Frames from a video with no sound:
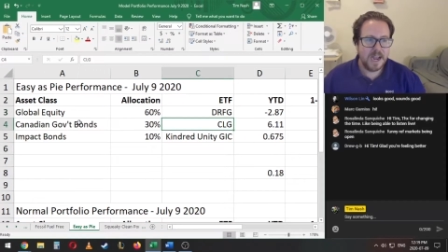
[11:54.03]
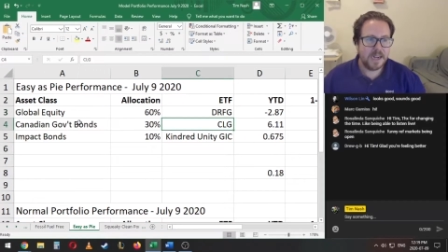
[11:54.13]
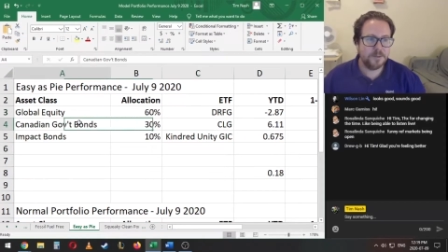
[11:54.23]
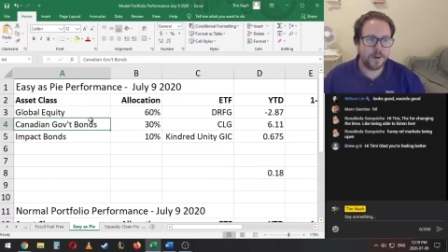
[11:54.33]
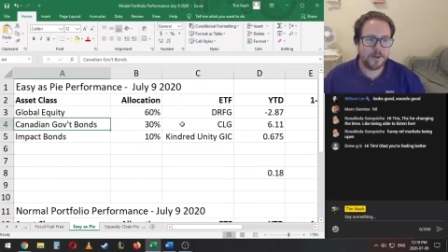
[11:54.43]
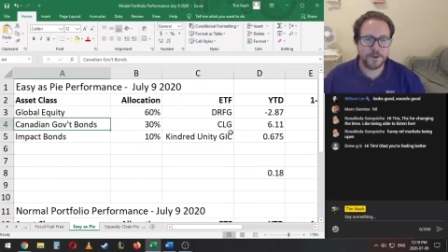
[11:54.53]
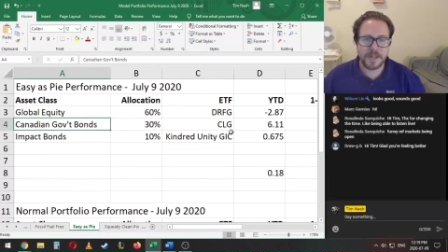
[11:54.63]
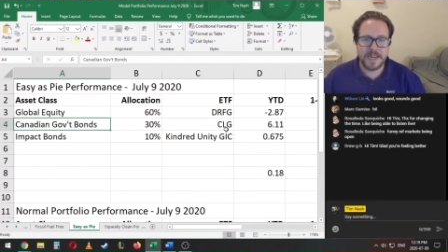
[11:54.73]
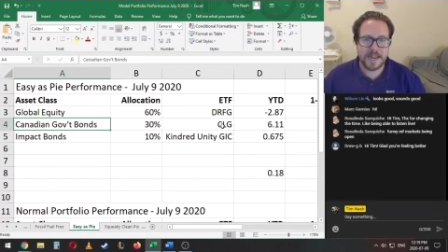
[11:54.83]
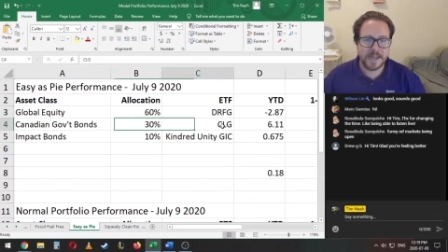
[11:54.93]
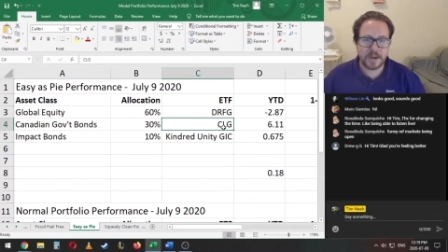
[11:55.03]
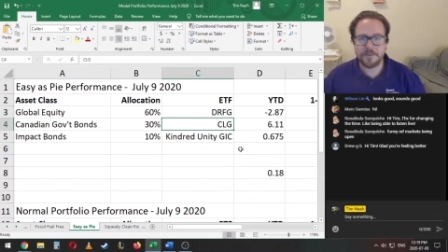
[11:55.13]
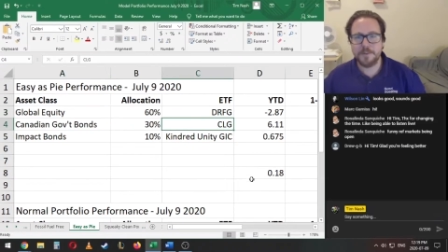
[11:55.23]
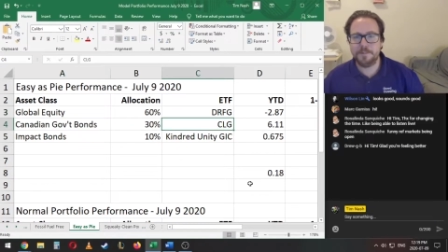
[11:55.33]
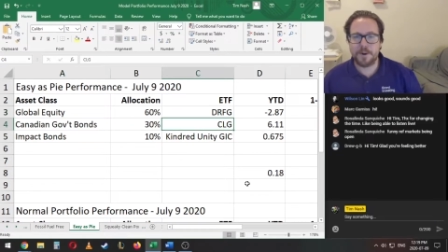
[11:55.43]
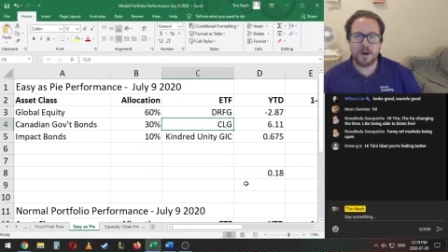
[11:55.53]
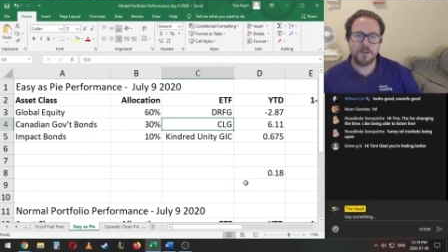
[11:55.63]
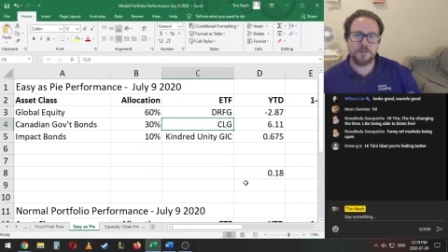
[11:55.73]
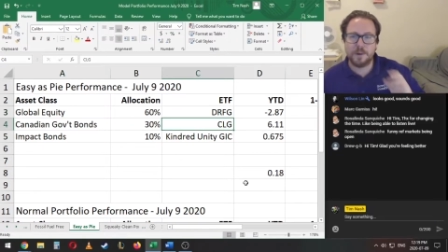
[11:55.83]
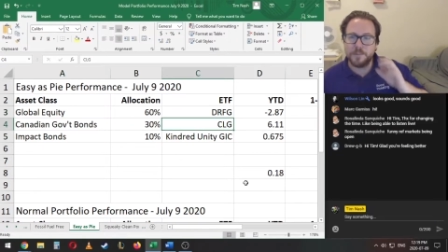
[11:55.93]
as well for Canadian government
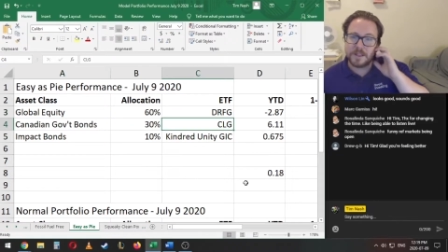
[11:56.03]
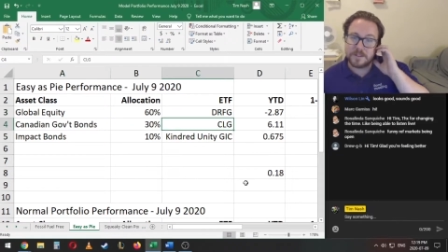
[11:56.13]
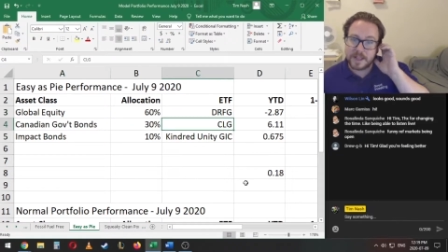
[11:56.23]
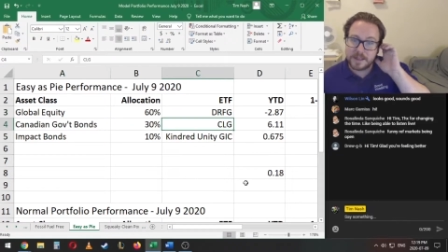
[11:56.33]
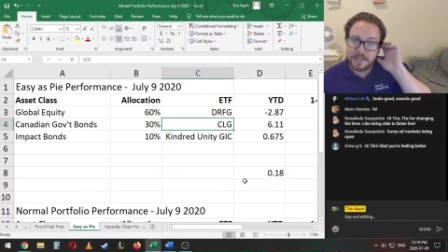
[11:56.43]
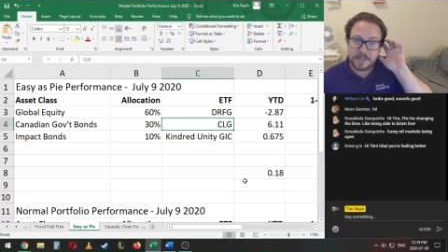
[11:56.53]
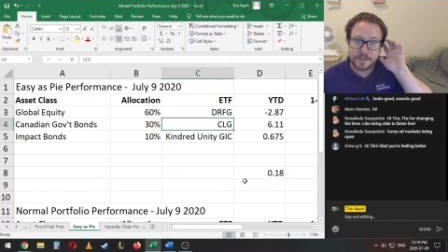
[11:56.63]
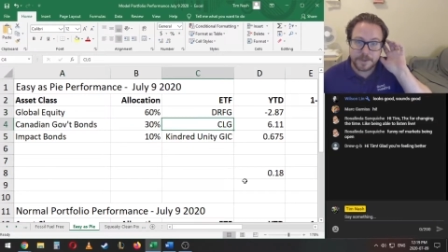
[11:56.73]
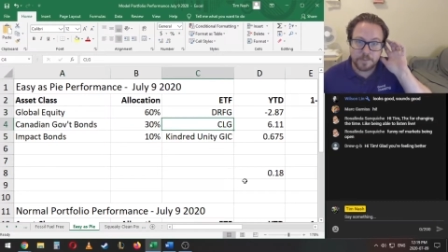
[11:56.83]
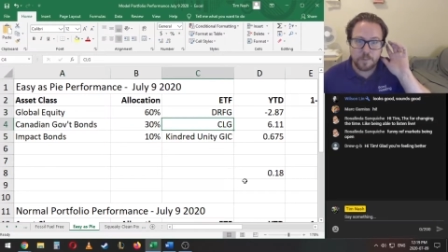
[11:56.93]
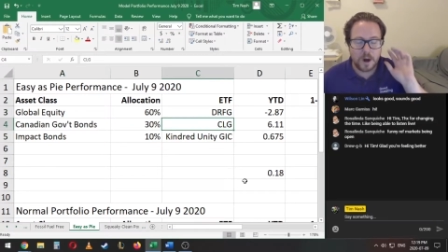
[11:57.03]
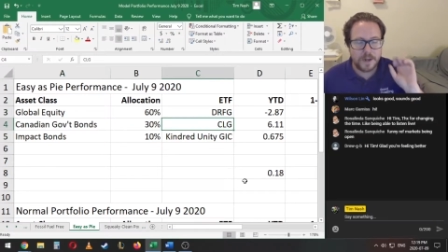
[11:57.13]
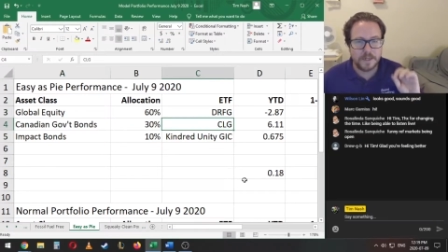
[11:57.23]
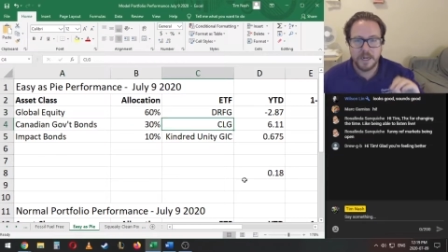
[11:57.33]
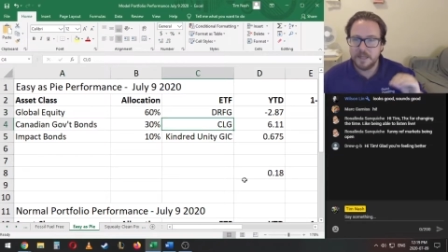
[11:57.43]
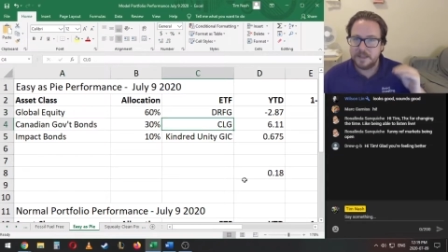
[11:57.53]
bonds, went with a slightly different one.